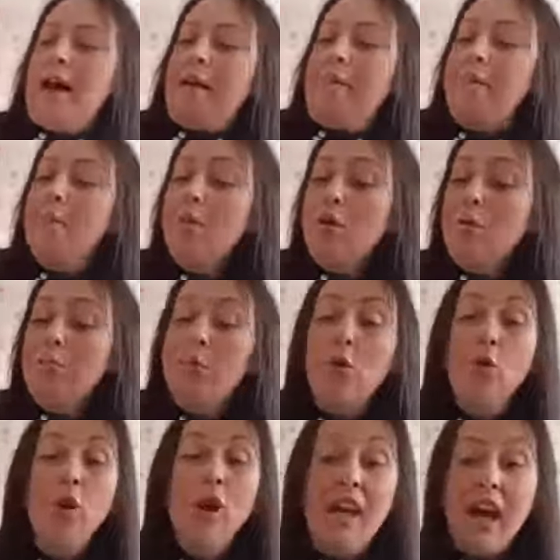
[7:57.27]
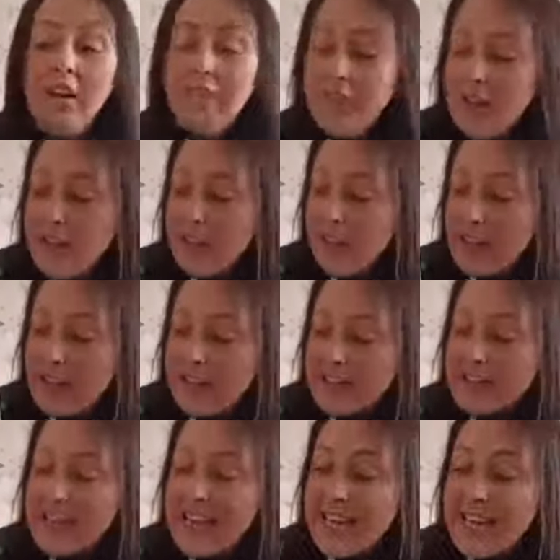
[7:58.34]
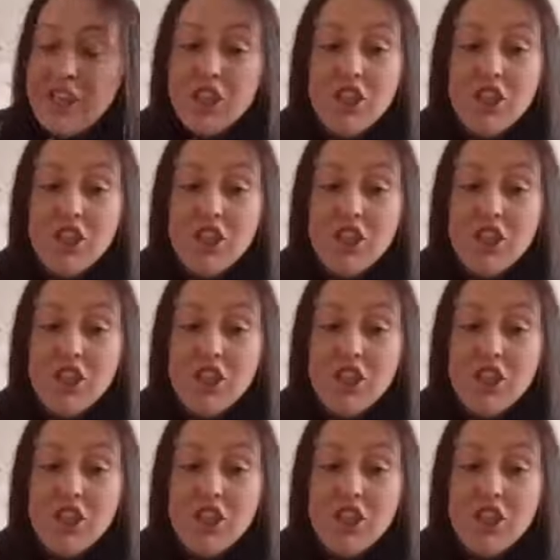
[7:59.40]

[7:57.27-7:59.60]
And more lovely things